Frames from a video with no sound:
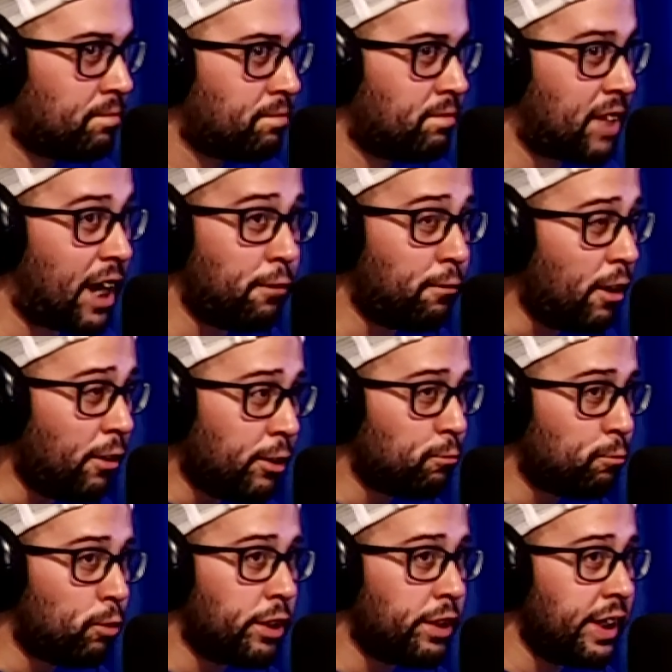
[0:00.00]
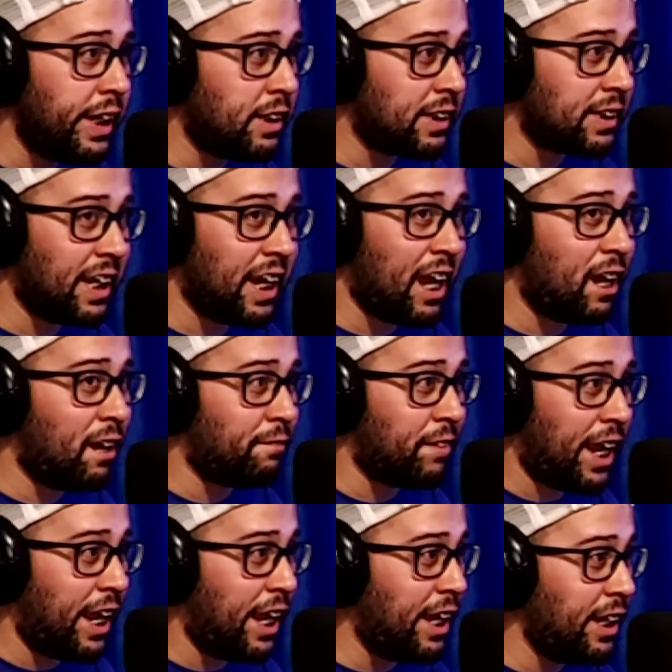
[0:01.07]
Tyron Woodley doesn't have
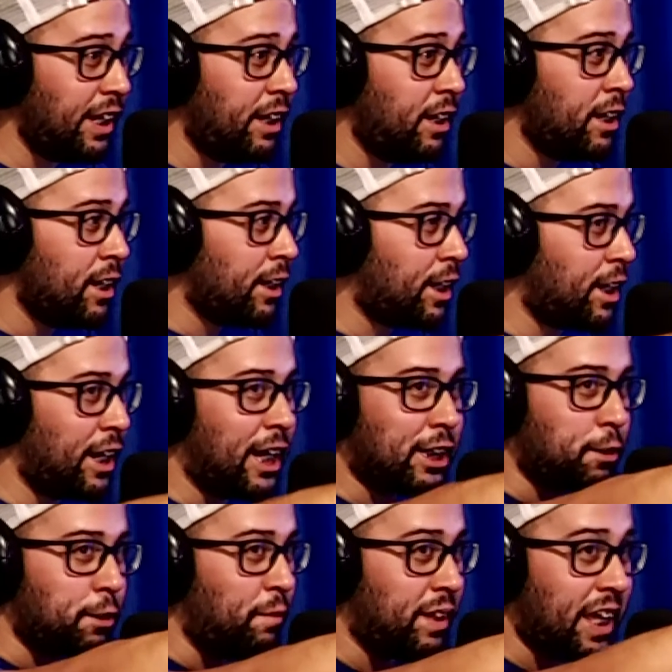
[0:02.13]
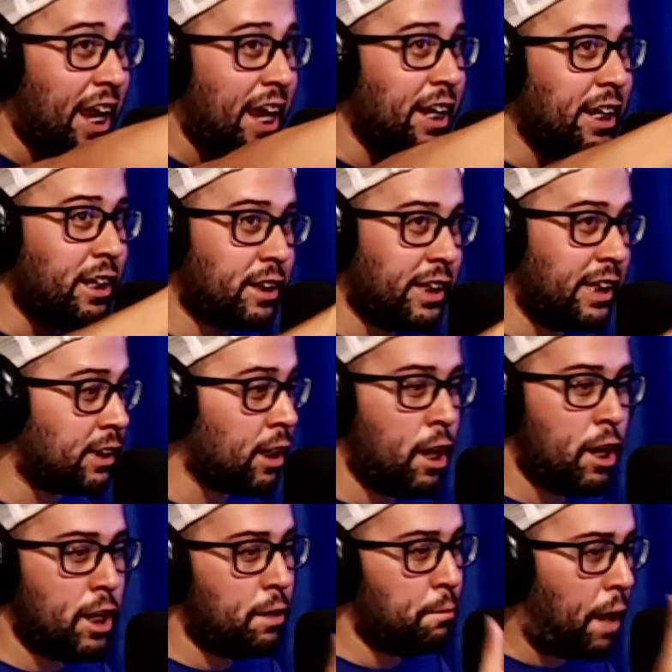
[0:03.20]
any connection with any of these
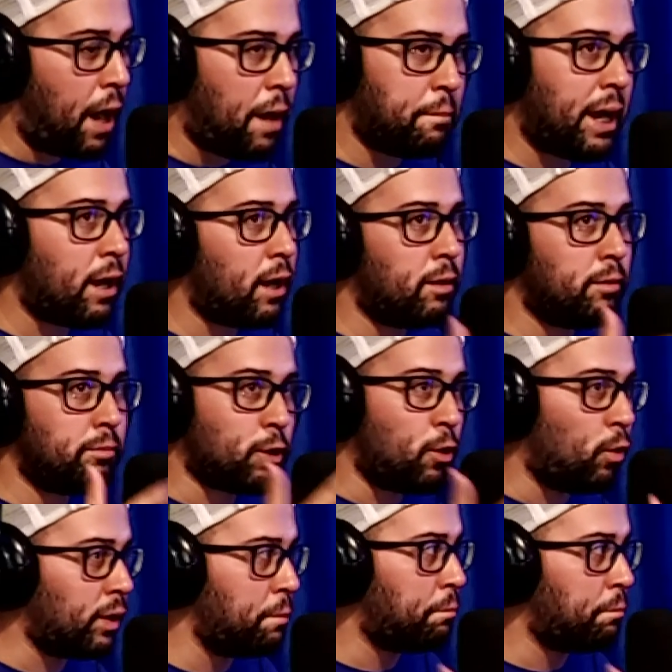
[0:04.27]
Bob Arums, Golden